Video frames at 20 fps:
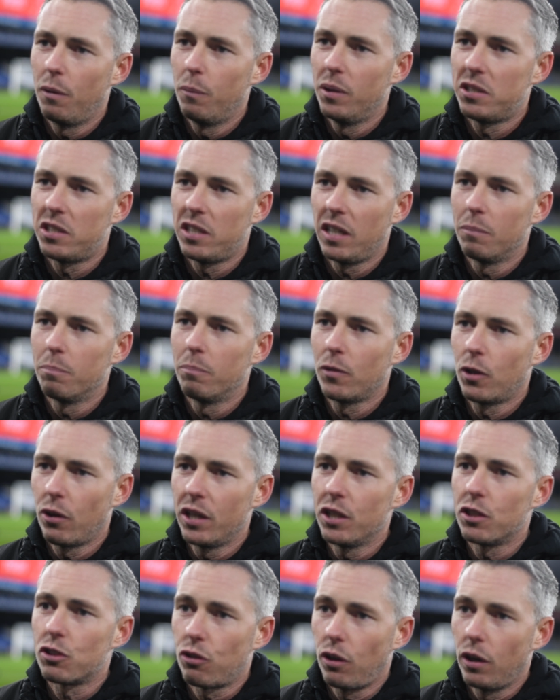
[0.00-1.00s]
We're seeing
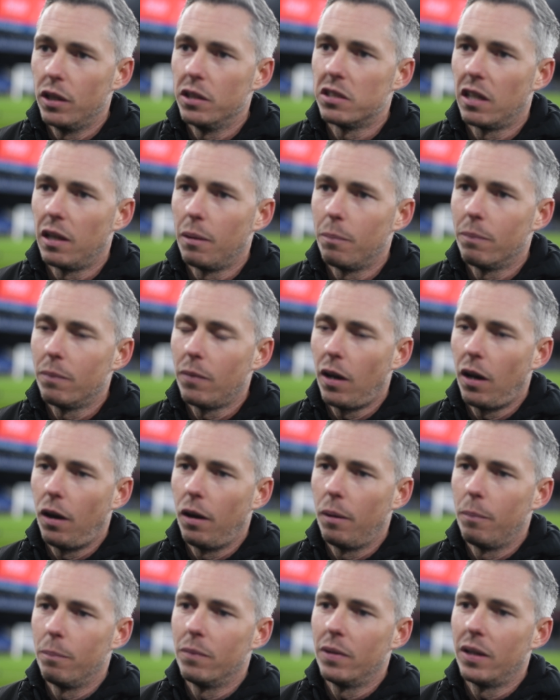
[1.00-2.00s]
great strides in him
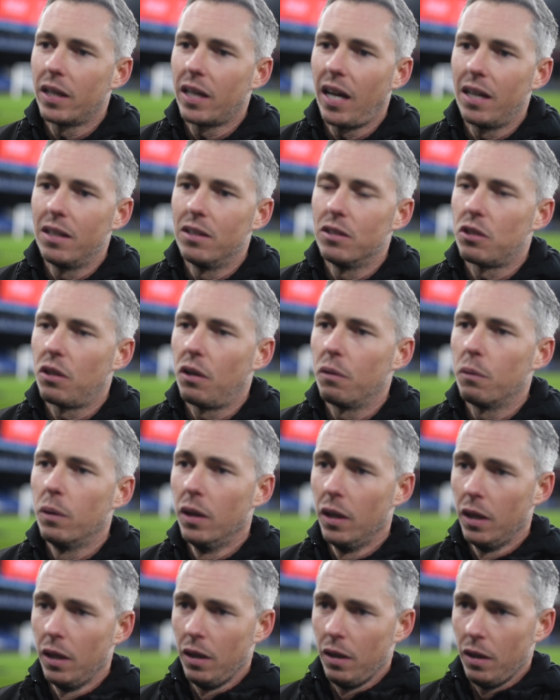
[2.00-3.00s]
again. So
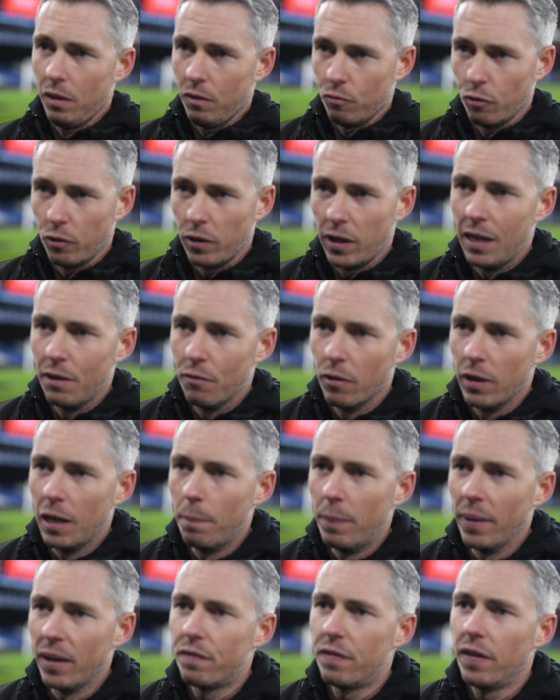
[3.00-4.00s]
really
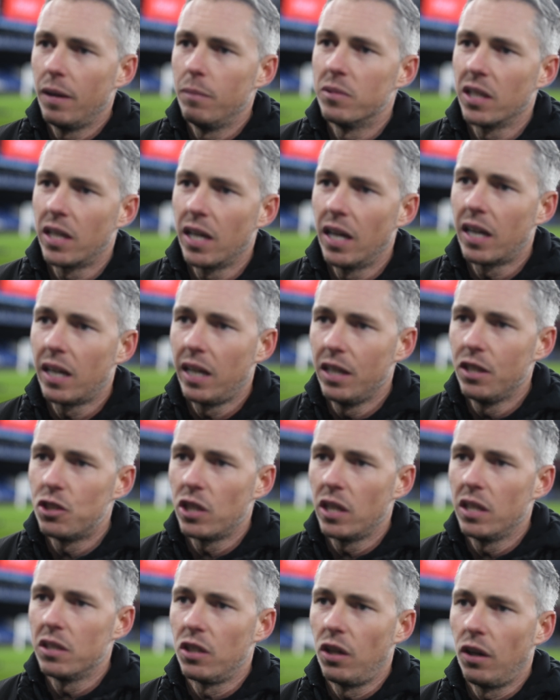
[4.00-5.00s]
big for him to get a clean
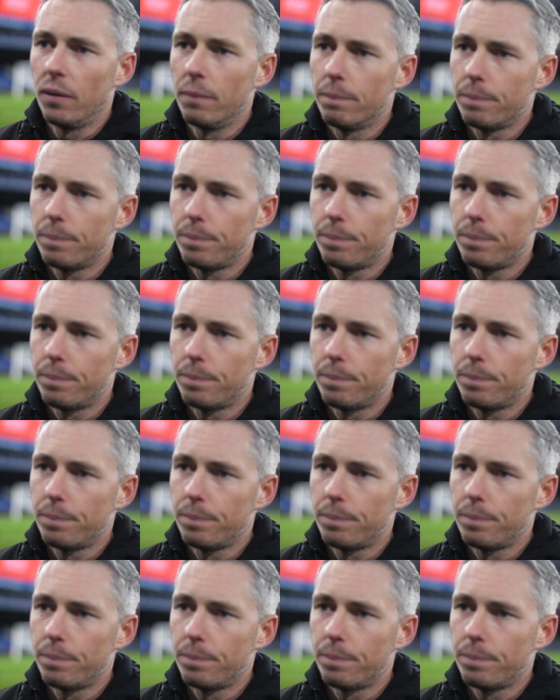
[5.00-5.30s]
sheet tonight.